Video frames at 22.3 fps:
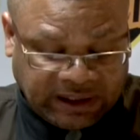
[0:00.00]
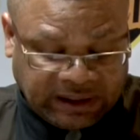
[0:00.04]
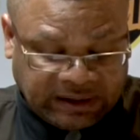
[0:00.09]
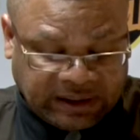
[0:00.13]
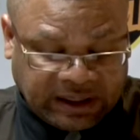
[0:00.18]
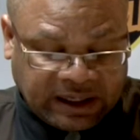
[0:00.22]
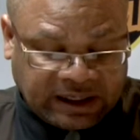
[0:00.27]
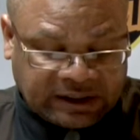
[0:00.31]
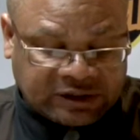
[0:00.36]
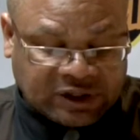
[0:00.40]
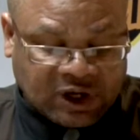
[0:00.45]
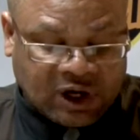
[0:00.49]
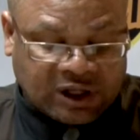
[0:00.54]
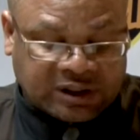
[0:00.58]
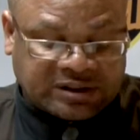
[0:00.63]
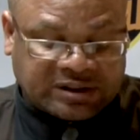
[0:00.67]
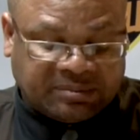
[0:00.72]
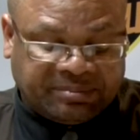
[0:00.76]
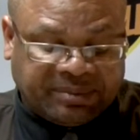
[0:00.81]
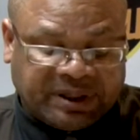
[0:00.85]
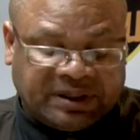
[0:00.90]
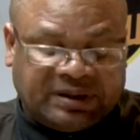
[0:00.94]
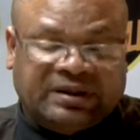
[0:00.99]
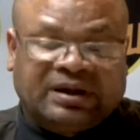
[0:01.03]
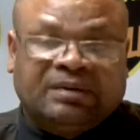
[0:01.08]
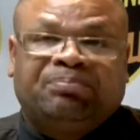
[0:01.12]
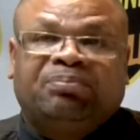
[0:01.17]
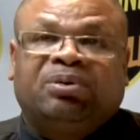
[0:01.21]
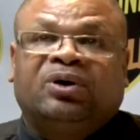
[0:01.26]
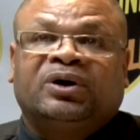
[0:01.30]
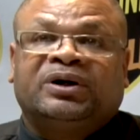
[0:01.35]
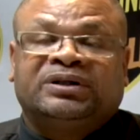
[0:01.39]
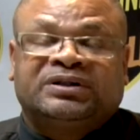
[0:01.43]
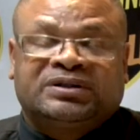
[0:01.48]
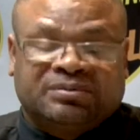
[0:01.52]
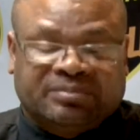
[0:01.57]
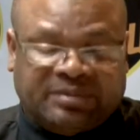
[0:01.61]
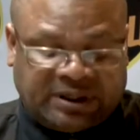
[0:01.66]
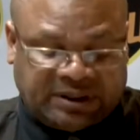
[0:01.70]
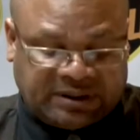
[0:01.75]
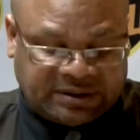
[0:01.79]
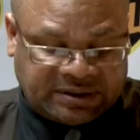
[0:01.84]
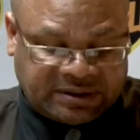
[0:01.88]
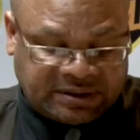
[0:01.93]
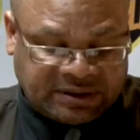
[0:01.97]
There has also been the
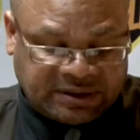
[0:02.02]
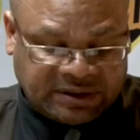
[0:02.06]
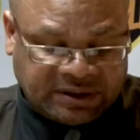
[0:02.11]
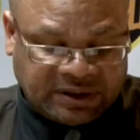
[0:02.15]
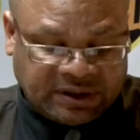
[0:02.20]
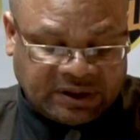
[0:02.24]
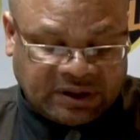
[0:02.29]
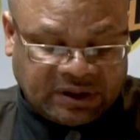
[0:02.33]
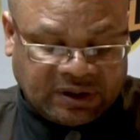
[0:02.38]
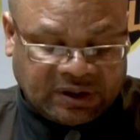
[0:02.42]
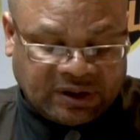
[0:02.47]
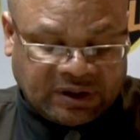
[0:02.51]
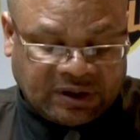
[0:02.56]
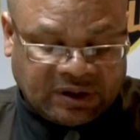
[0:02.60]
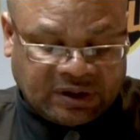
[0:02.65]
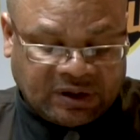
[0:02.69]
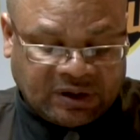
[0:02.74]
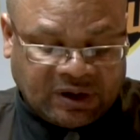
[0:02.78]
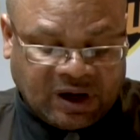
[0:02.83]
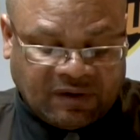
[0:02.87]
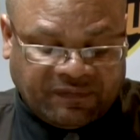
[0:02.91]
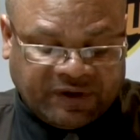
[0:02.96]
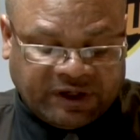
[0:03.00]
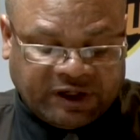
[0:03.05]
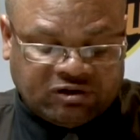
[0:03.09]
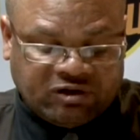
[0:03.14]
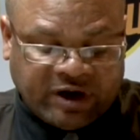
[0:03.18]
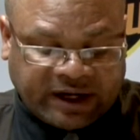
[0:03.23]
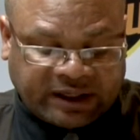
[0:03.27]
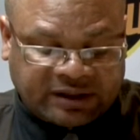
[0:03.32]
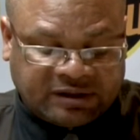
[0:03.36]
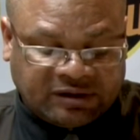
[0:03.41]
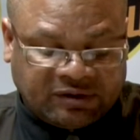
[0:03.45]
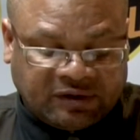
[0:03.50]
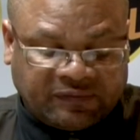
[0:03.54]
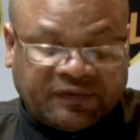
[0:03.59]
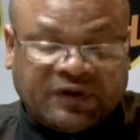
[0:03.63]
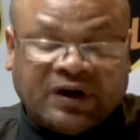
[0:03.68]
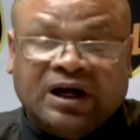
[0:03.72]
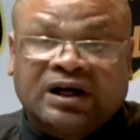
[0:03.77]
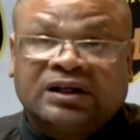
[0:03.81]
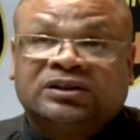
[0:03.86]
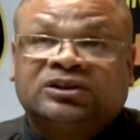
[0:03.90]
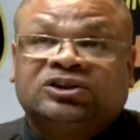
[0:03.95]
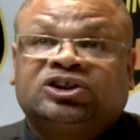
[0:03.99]
appointment of a director of
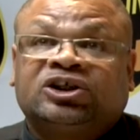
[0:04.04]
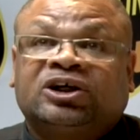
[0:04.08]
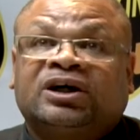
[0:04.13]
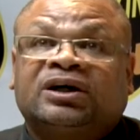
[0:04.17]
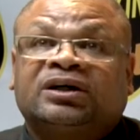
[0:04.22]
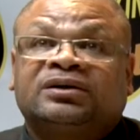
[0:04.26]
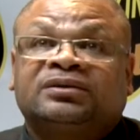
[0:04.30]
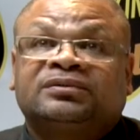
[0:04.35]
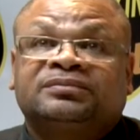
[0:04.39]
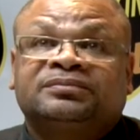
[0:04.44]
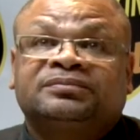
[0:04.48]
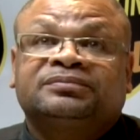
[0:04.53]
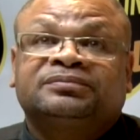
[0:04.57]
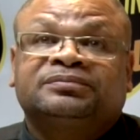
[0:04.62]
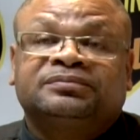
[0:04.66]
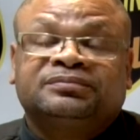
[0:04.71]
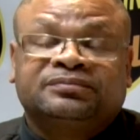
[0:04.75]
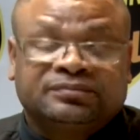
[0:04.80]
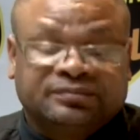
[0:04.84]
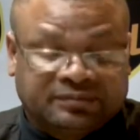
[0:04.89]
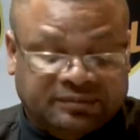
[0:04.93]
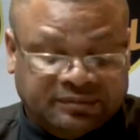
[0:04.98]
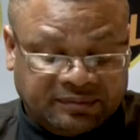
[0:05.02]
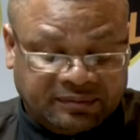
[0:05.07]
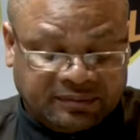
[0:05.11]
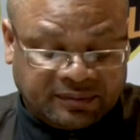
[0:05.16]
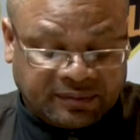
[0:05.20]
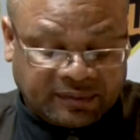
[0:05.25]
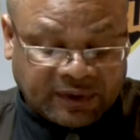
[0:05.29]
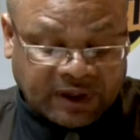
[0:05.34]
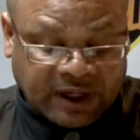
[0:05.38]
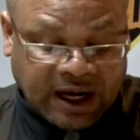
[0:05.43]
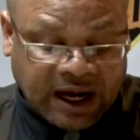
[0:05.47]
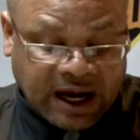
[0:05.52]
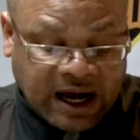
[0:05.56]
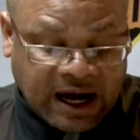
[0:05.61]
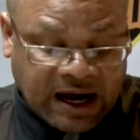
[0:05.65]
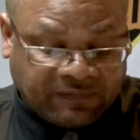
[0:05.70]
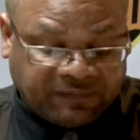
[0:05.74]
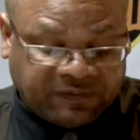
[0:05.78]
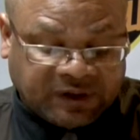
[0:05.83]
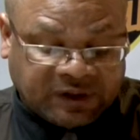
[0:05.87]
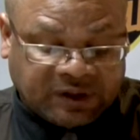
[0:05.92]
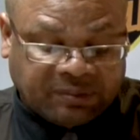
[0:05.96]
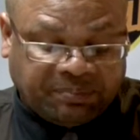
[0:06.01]
culture
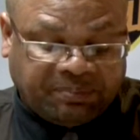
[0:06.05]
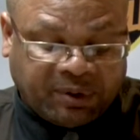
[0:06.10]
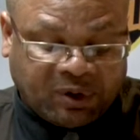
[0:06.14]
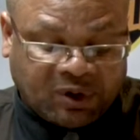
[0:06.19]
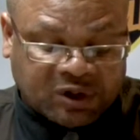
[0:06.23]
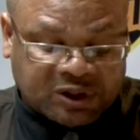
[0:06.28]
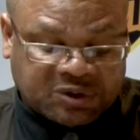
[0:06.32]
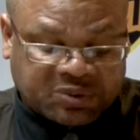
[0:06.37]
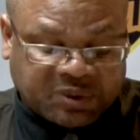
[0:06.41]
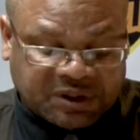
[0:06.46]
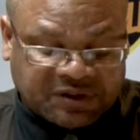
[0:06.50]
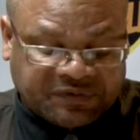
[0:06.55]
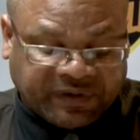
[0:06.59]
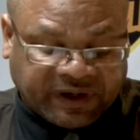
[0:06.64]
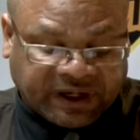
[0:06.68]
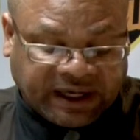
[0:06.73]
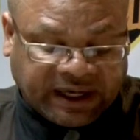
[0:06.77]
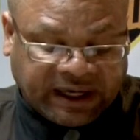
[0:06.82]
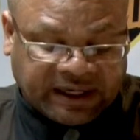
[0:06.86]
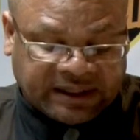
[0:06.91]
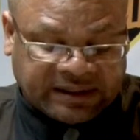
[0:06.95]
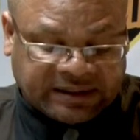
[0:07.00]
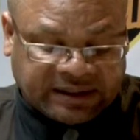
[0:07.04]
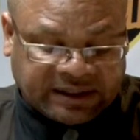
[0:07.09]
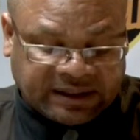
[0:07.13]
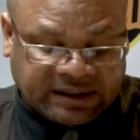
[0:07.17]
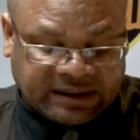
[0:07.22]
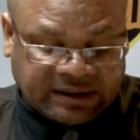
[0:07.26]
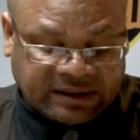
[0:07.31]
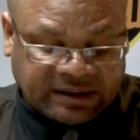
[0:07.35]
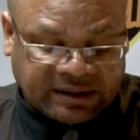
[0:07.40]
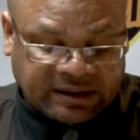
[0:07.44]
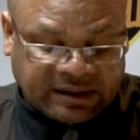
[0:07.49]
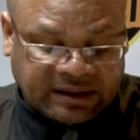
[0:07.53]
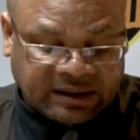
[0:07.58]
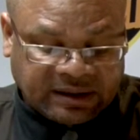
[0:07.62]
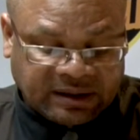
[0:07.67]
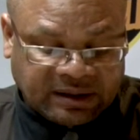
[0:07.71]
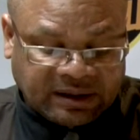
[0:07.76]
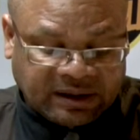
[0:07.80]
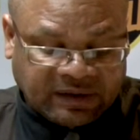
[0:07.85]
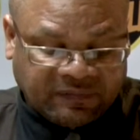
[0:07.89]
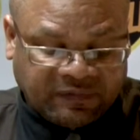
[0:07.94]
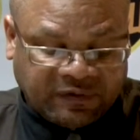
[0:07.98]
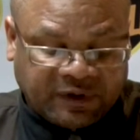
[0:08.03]
after the post was vacated
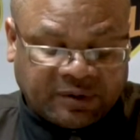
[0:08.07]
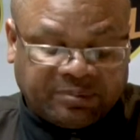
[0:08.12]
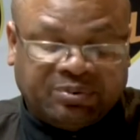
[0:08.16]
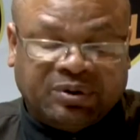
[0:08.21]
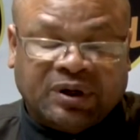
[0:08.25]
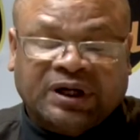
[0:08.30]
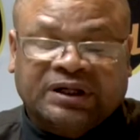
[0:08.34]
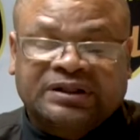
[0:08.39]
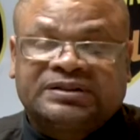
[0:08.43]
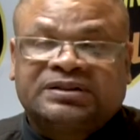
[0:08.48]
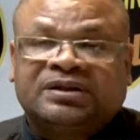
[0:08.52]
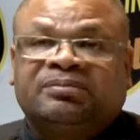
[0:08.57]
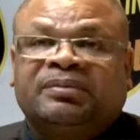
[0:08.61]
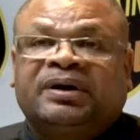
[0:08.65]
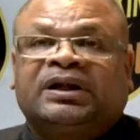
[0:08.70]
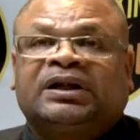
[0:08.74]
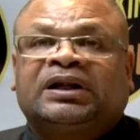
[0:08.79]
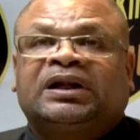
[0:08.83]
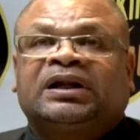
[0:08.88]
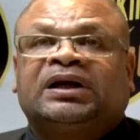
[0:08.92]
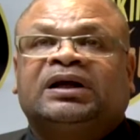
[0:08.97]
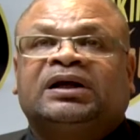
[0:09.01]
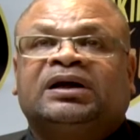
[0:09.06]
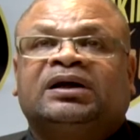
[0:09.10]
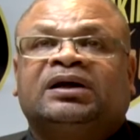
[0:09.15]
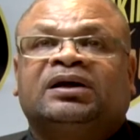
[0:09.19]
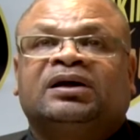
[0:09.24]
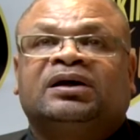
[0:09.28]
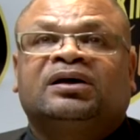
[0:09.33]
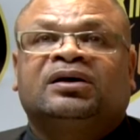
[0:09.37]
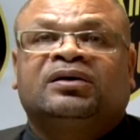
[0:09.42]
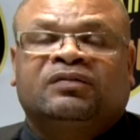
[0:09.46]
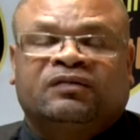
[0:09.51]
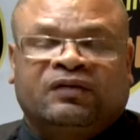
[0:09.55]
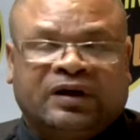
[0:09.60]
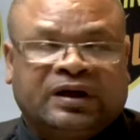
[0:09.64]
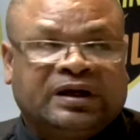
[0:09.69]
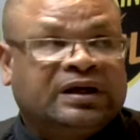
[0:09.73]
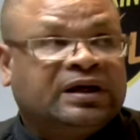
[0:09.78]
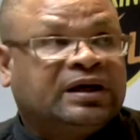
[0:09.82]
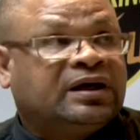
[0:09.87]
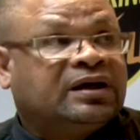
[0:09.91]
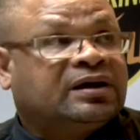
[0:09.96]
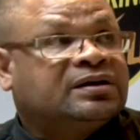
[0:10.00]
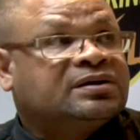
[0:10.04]
for approximately 3
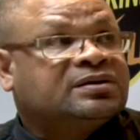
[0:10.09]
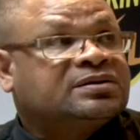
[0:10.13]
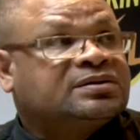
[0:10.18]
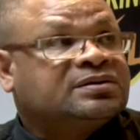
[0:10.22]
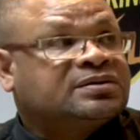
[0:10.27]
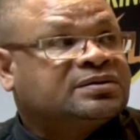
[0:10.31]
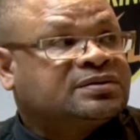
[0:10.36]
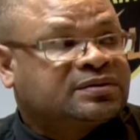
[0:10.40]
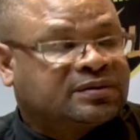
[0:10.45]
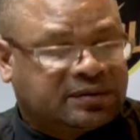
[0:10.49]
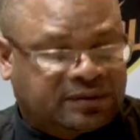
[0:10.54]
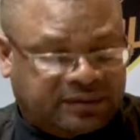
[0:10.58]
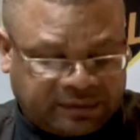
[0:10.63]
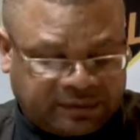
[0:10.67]
years.